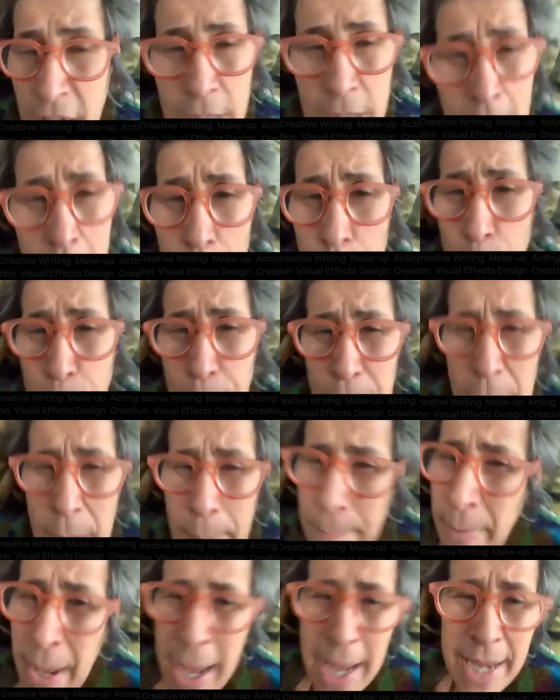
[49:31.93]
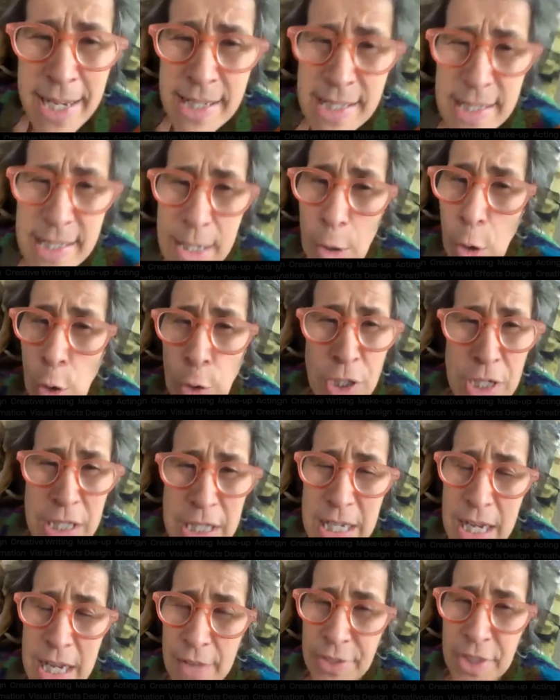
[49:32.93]
that would be amazing.
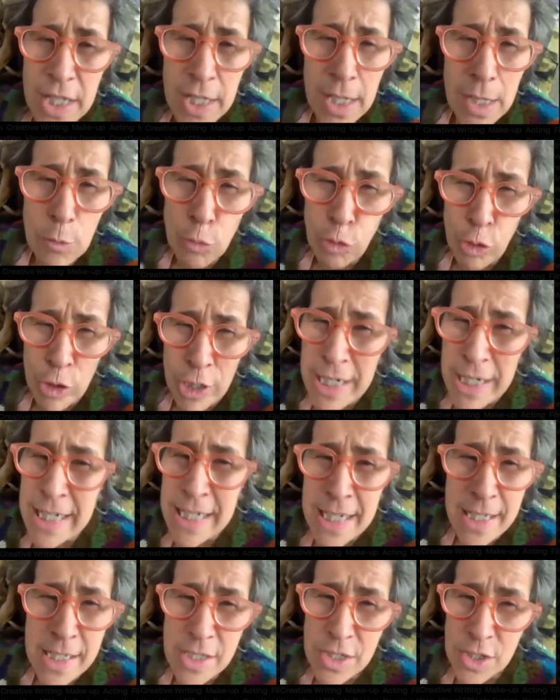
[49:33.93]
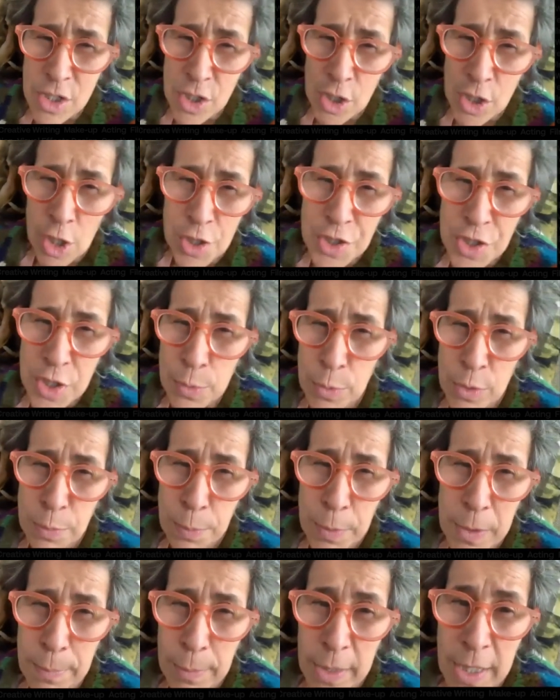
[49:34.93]
Honestly, I think it really needs discussing with
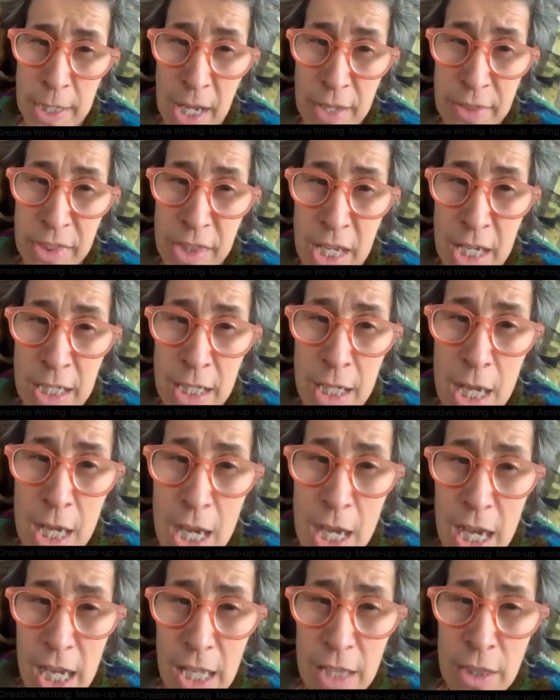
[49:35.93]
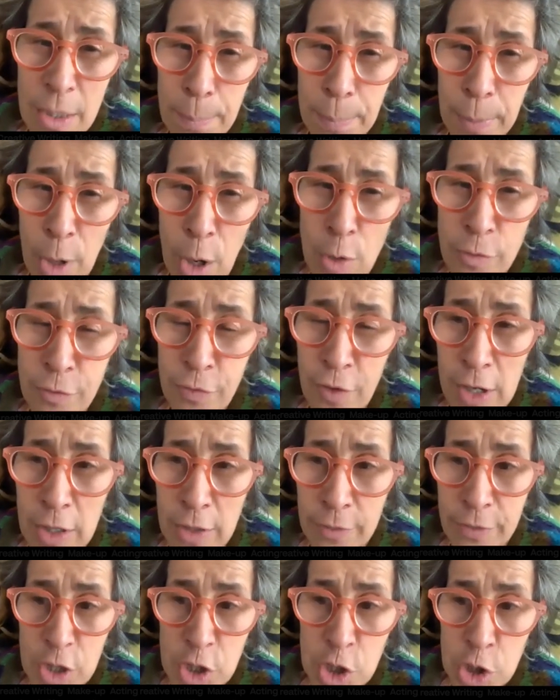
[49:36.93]
people. And I think the profile
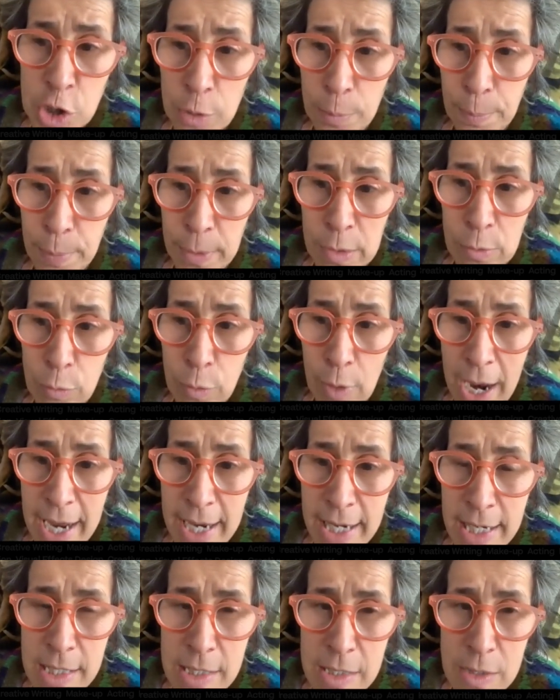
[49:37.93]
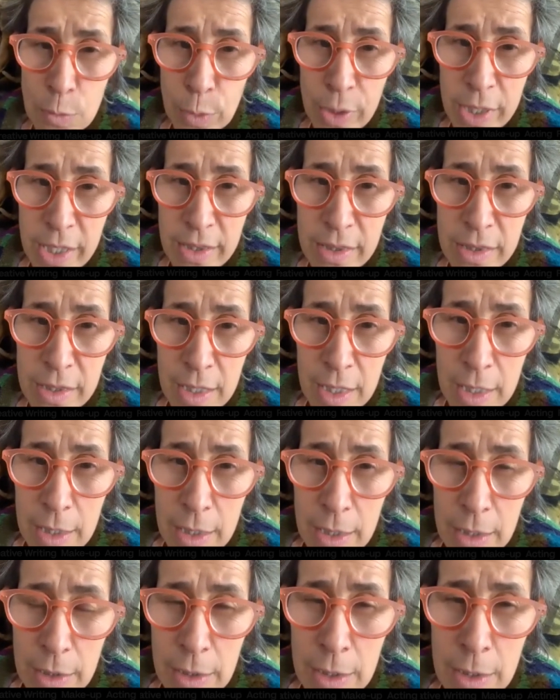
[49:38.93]
of it should be raised with
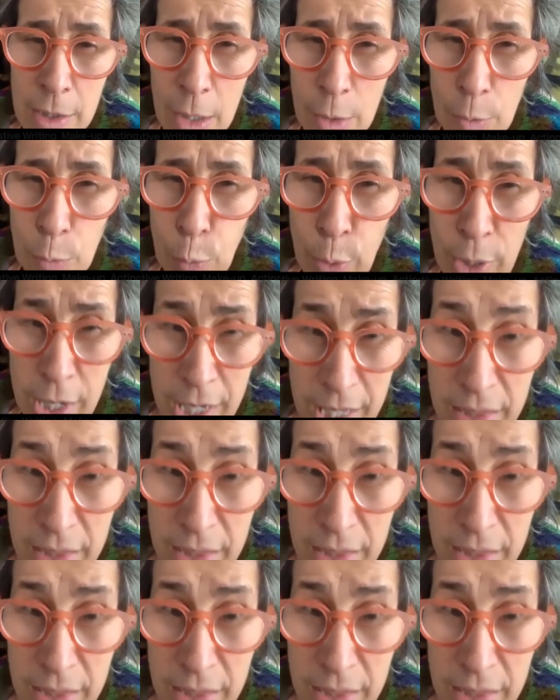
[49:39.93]
you know, with